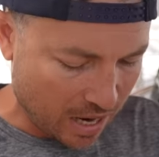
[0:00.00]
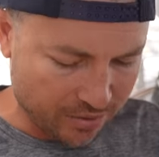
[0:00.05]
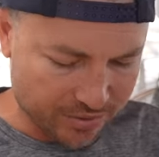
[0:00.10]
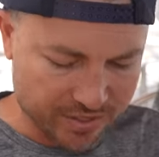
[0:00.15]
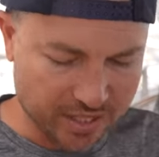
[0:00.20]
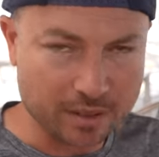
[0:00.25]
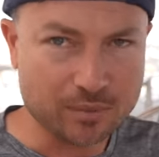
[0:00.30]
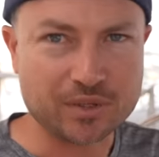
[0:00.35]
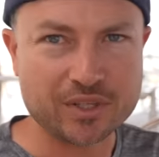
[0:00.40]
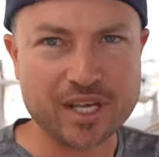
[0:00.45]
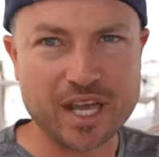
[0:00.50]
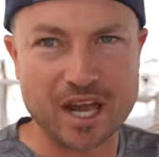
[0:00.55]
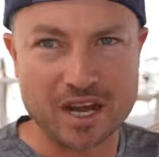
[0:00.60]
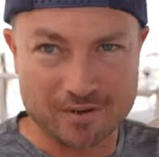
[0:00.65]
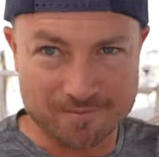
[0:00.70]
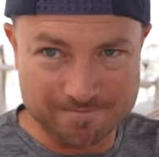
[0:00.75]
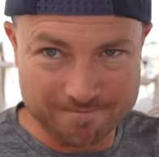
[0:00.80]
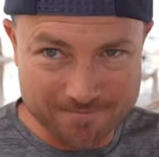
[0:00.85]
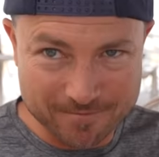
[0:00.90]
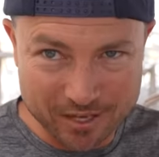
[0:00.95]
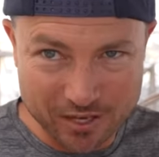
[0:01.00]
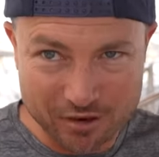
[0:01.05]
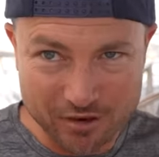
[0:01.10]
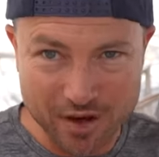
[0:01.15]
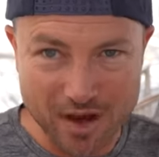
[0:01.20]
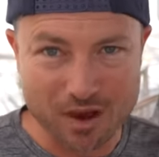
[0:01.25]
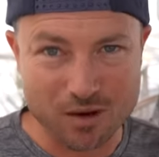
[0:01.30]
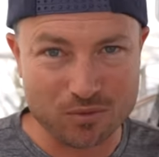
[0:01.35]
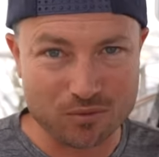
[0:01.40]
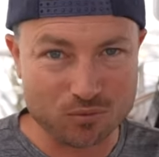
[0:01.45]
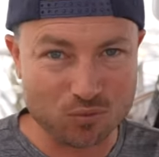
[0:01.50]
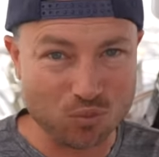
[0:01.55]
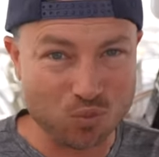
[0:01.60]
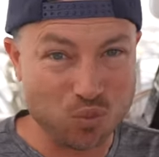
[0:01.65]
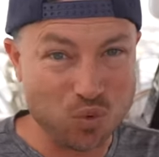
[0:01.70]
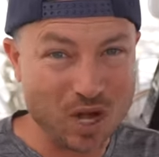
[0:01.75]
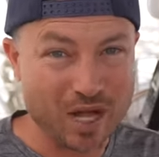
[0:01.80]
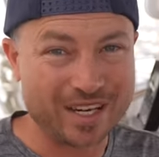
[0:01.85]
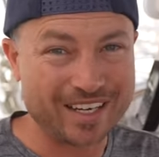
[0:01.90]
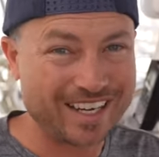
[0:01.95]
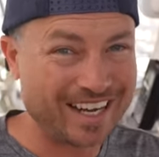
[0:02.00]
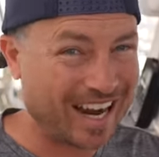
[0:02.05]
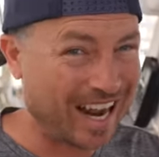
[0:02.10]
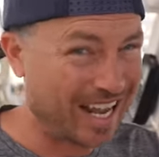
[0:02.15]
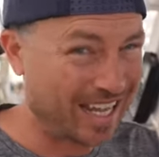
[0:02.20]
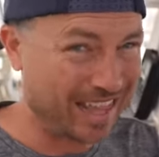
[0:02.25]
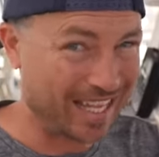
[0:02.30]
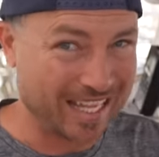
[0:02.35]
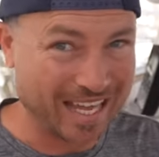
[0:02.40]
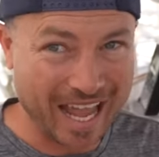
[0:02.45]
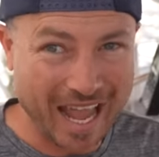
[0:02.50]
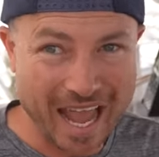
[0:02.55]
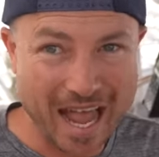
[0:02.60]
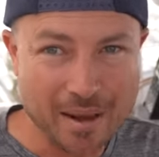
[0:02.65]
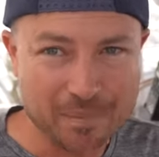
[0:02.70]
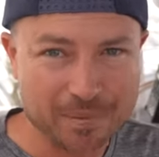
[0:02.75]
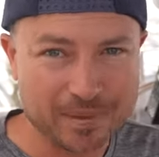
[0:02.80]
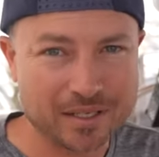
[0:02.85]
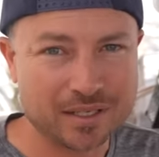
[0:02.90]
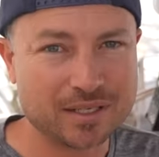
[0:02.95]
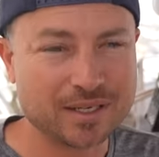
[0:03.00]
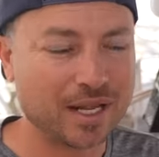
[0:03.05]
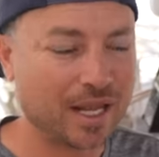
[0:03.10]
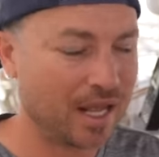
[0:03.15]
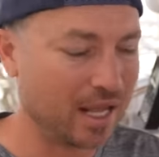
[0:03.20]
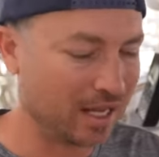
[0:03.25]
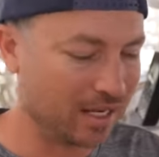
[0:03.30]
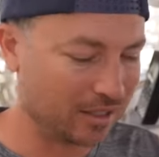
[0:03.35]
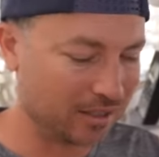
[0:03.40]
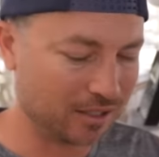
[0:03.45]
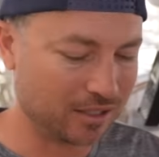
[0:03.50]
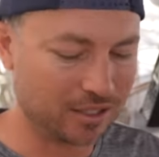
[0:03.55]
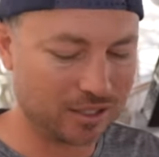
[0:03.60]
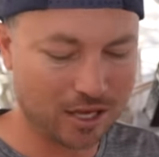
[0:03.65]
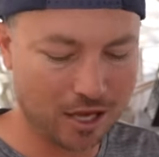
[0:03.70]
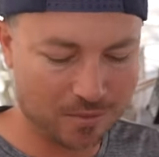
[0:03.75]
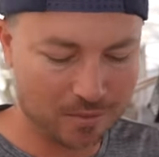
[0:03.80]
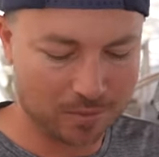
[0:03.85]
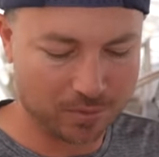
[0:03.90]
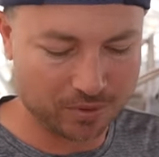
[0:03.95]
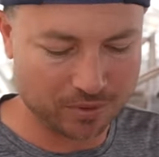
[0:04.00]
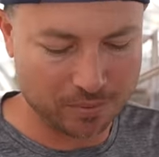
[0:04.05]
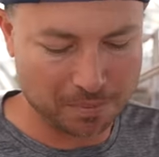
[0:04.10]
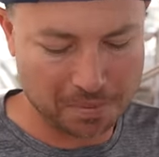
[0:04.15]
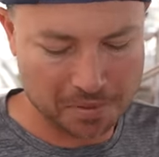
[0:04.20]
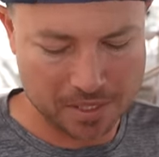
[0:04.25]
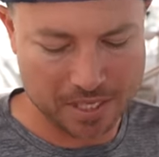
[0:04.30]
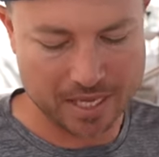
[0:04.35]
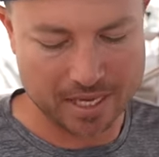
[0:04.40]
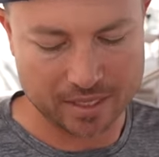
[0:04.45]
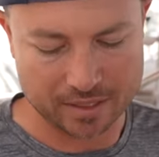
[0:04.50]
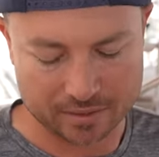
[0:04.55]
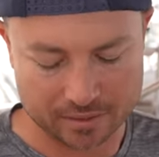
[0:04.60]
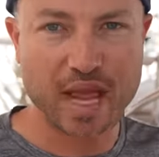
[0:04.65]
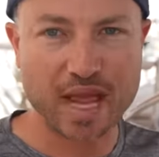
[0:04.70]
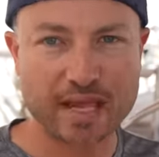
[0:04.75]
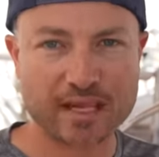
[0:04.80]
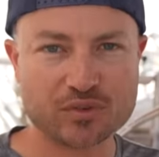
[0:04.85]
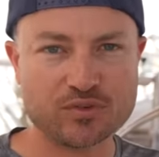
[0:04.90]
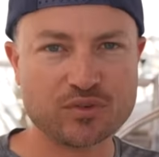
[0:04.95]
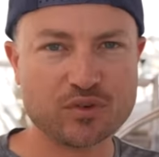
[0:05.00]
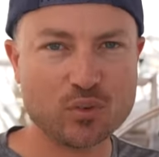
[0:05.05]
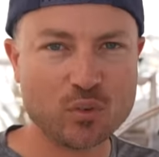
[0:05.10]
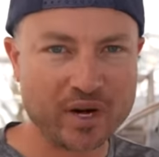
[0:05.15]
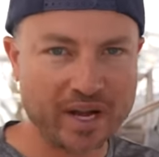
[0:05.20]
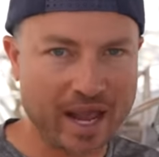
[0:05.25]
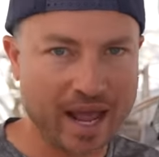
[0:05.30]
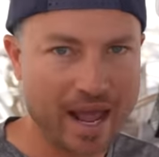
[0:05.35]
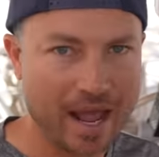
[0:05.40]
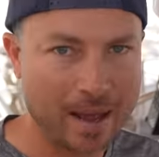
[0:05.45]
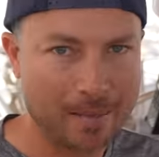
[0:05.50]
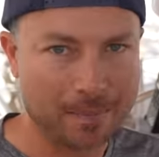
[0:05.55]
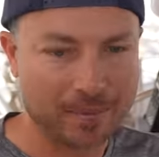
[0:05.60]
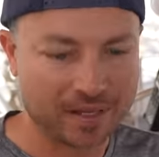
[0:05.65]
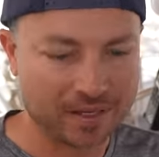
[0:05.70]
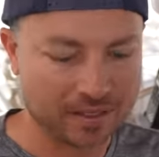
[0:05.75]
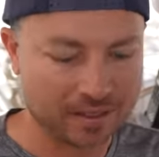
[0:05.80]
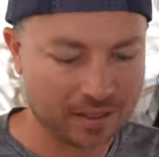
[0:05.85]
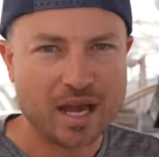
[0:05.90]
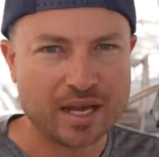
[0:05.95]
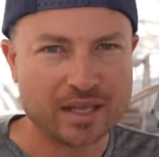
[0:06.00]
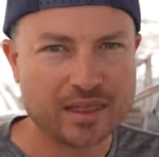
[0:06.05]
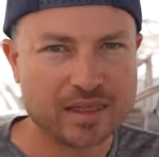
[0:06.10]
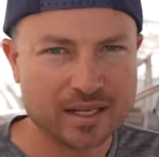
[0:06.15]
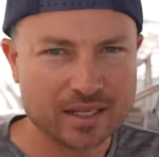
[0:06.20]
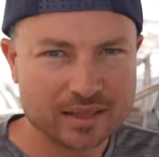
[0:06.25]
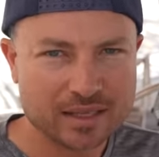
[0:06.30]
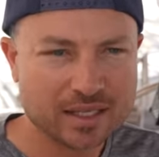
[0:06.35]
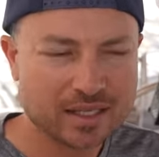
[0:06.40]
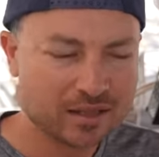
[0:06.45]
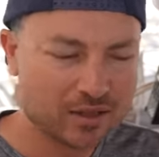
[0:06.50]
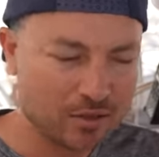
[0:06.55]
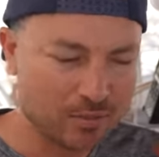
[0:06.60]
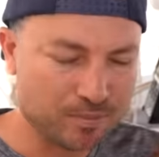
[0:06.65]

I was able to kind of figure out what I think happened and come up with a plan. As for what happened, I think that